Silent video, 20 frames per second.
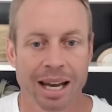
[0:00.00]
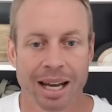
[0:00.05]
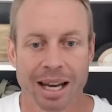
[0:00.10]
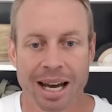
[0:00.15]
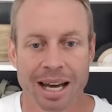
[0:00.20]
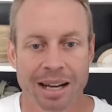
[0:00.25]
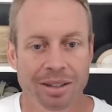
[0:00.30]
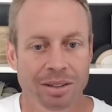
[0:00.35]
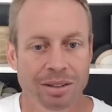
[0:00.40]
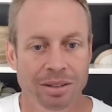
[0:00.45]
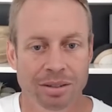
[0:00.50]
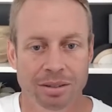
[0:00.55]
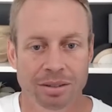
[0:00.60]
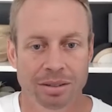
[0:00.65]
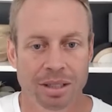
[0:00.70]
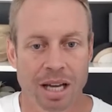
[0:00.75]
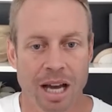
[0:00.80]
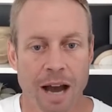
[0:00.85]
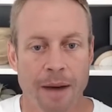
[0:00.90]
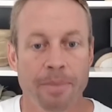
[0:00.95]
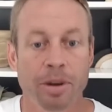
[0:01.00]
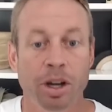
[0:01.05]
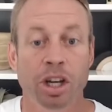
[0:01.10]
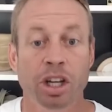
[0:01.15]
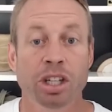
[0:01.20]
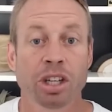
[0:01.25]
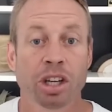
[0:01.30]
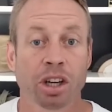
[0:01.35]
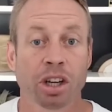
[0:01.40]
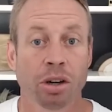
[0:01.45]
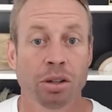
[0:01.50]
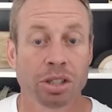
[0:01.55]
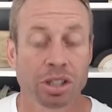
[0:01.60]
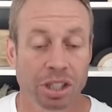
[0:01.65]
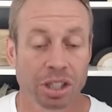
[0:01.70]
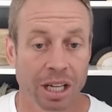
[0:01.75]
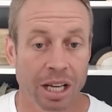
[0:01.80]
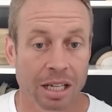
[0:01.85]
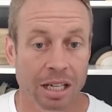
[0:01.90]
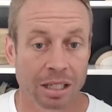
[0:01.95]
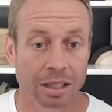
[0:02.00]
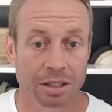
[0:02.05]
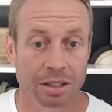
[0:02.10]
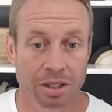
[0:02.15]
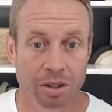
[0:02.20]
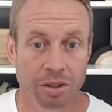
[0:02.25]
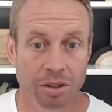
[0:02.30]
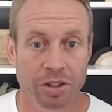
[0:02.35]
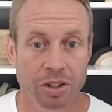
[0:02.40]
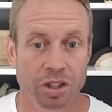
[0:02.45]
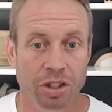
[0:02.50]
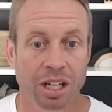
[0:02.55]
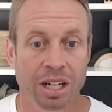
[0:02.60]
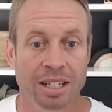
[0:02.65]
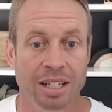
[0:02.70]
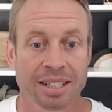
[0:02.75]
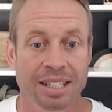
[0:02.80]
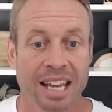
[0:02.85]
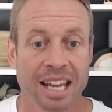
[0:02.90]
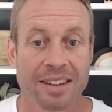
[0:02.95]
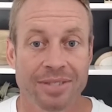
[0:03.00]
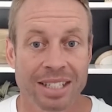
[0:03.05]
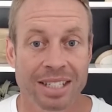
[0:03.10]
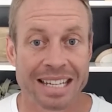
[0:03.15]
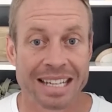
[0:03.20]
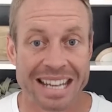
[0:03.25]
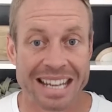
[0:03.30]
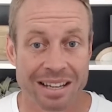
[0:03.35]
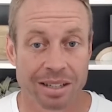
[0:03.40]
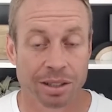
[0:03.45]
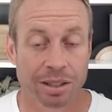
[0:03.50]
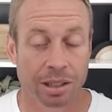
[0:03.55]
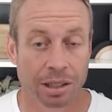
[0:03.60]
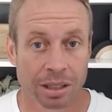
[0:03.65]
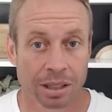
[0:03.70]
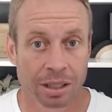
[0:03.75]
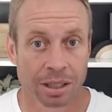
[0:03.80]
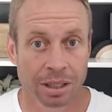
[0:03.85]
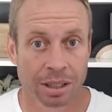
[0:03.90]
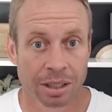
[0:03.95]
I'm a good negotiator. So if you're trying to save a deal,